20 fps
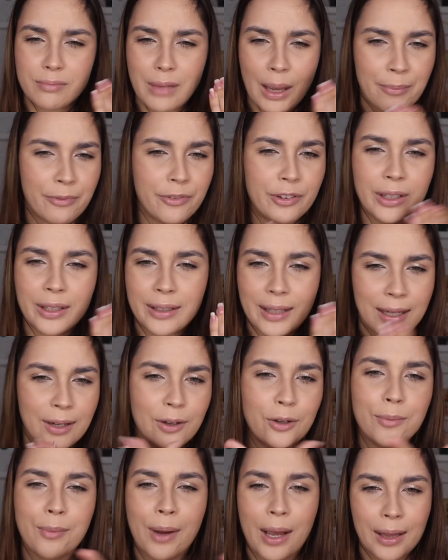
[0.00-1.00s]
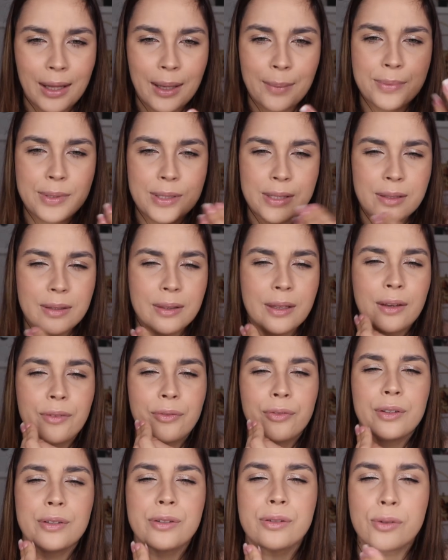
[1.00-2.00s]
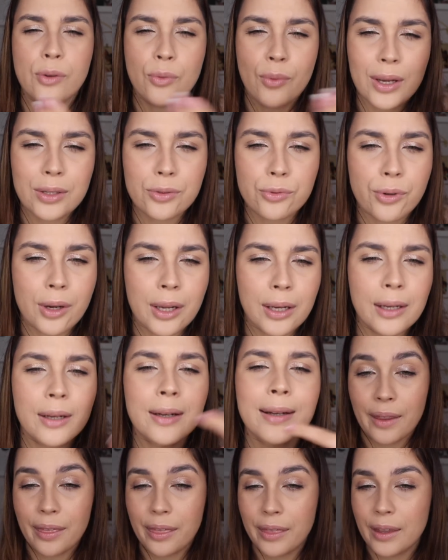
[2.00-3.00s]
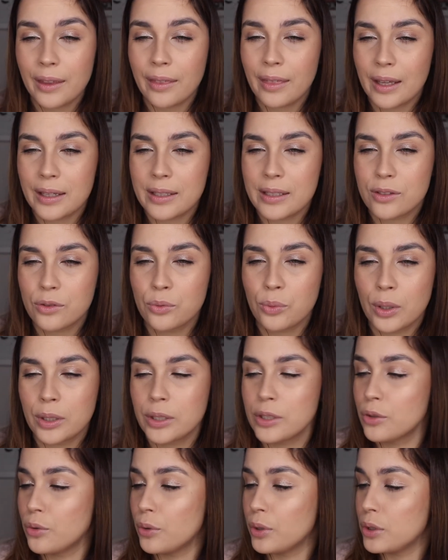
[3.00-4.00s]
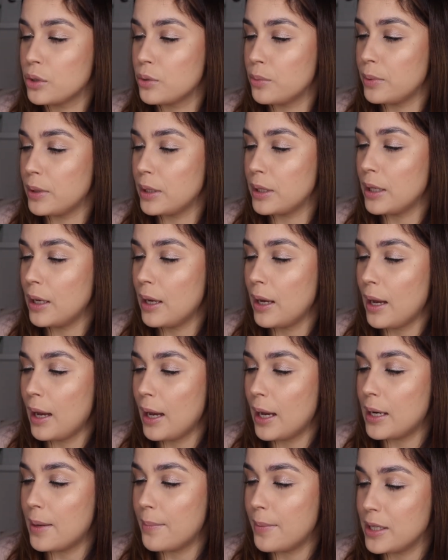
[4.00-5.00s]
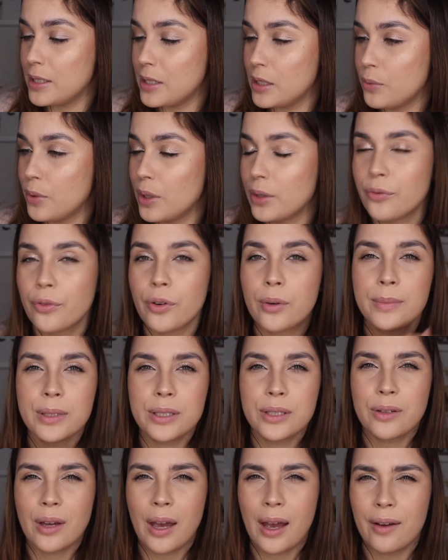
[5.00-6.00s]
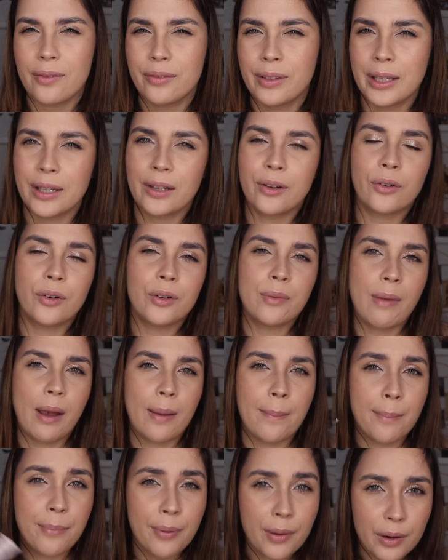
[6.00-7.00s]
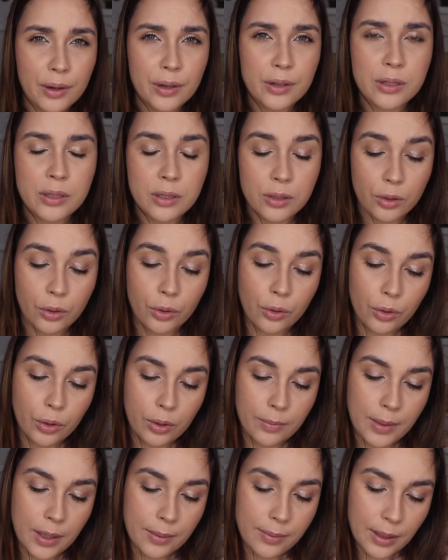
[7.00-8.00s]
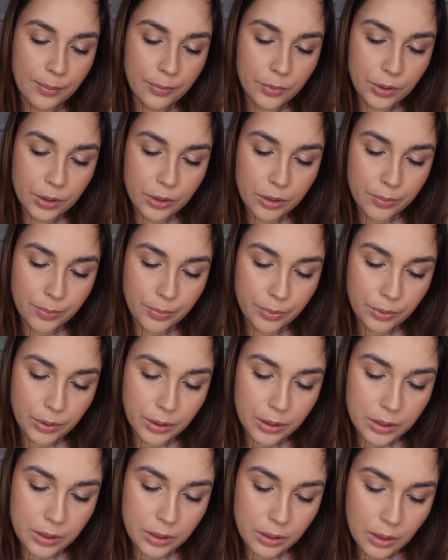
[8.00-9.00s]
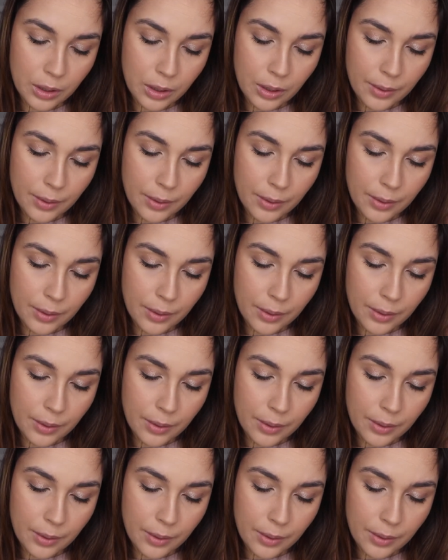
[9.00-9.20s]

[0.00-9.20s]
I'm feeling like on my lips, they feel so hydrated. I think that this one is going to be an amazing one for me to have like on my purse, or maybe I'm going to put it